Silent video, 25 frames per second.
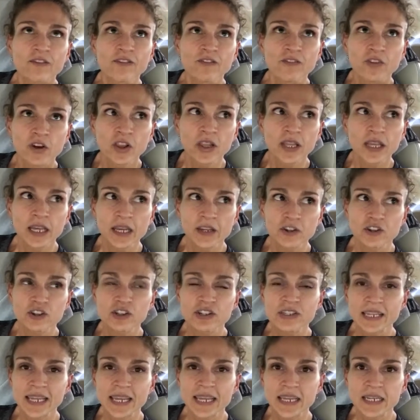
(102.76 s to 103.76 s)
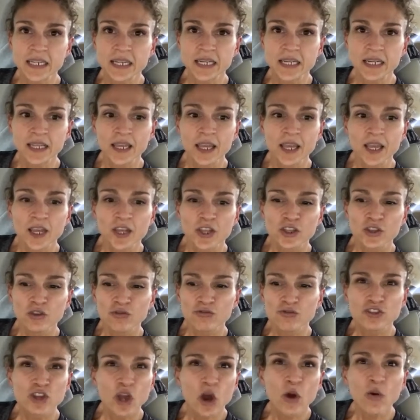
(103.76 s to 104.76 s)
fully understand it, you
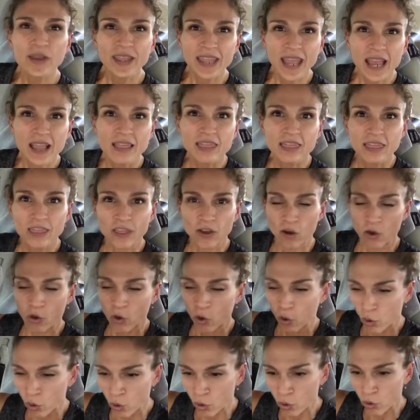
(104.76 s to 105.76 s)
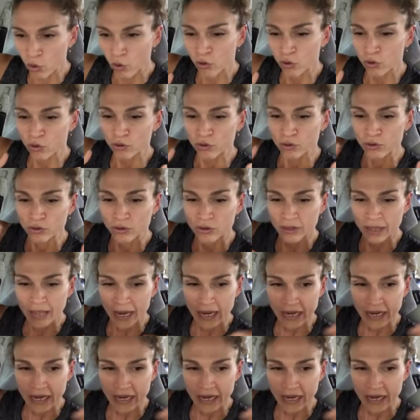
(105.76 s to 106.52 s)
don't get the whole,